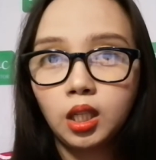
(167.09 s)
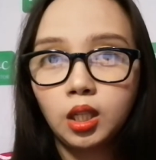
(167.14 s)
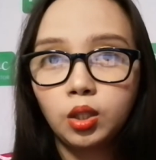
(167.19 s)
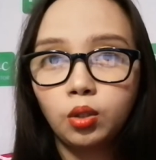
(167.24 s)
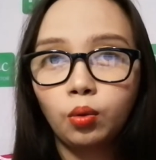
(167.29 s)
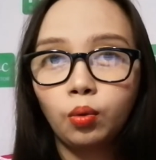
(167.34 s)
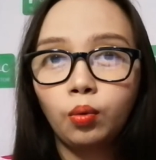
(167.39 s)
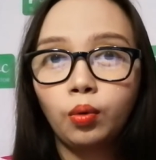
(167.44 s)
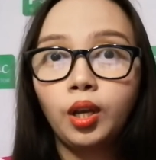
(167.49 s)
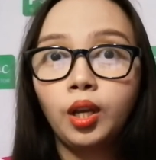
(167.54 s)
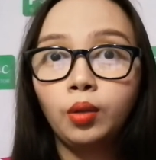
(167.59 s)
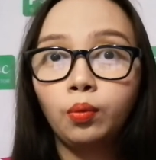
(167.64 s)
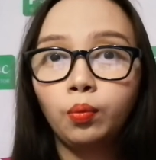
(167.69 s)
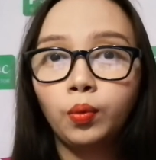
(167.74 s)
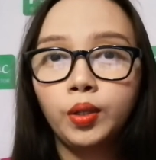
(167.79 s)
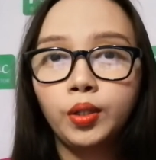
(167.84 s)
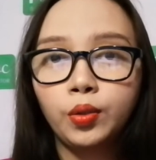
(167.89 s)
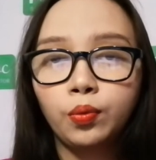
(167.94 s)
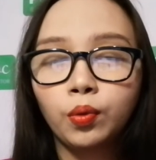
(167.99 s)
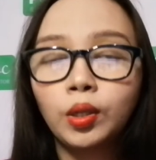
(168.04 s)
So it
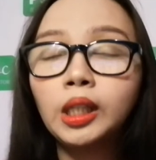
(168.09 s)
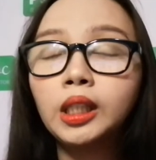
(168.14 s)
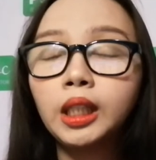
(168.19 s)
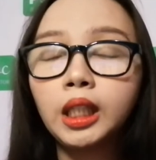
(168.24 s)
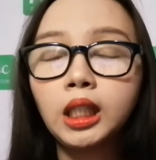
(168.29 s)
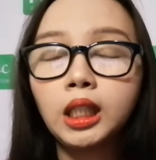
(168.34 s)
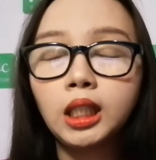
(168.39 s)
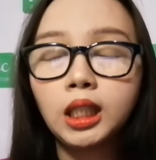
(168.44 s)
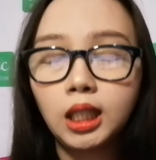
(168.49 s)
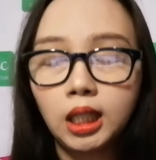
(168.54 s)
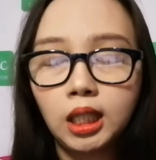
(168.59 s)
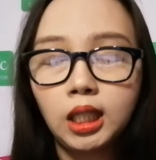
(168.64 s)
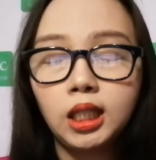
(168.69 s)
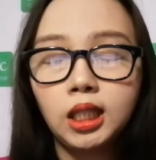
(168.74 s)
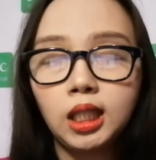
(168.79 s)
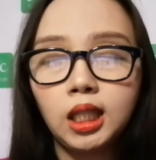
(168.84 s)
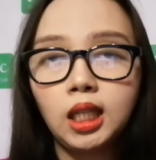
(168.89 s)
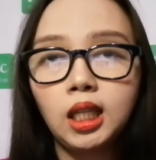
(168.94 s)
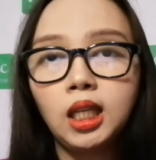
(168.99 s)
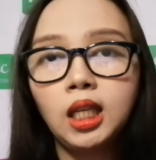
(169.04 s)
was really
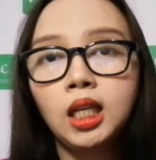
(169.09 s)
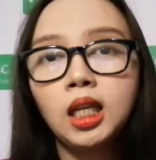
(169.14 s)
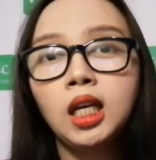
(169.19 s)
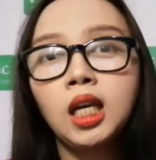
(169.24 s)
easy.